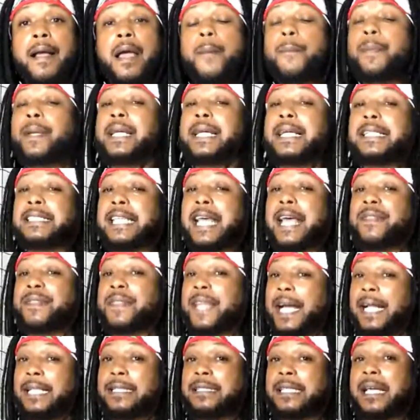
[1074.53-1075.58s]
Because at
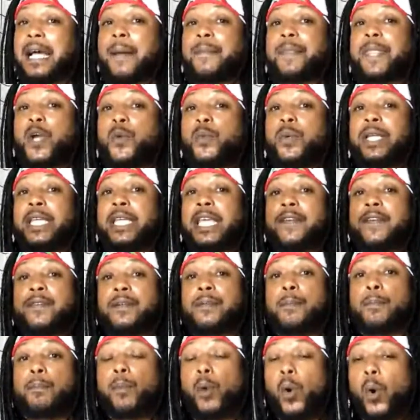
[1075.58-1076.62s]
that time, they were
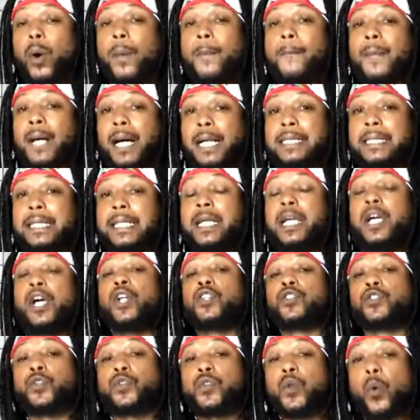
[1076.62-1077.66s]
giving more money
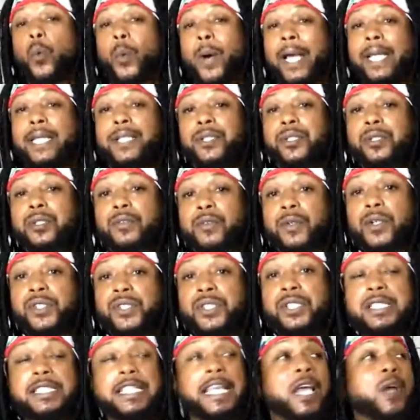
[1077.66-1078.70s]
to the white
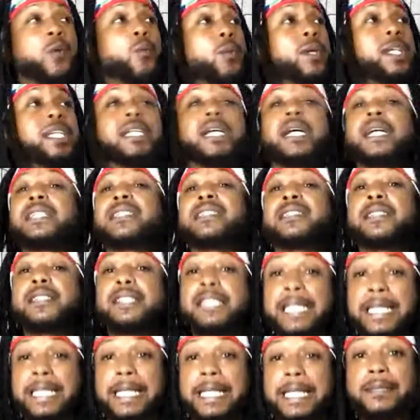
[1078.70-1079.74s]
universities, and we could
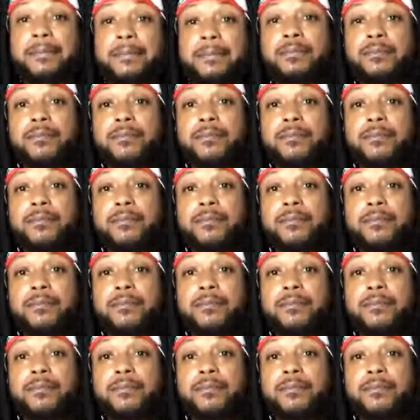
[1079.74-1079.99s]
see it.